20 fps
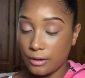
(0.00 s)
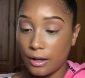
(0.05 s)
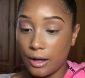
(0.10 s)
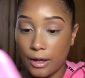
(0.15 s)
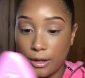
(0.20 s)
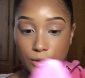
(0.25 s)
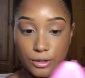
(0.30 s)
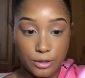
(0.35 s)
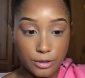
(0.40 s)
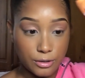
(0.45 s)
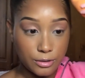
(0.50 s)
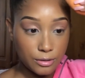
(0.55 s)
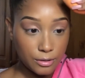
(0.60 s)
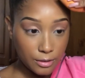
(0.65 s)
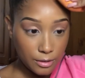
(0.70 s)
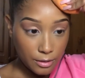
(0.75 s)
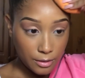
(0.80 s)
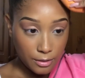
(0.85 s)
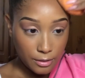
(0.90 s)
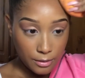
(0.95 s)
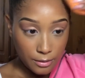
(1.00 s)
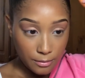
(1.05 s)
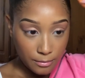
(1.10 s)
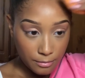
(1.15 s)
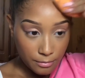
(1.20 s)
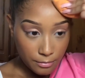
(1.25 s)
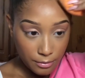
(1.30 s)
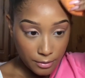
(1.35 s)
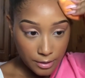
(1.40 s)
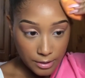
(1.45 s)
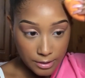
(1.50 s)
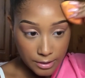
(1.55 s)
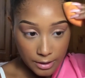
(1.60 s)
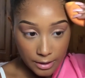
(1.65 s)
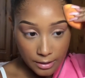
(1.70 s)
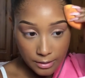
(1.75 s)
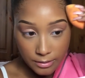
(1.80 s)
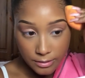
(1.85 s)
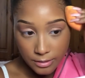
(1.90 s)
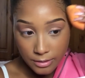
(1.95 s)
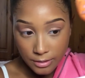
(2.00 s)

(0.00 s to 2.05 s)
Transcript: and just press it into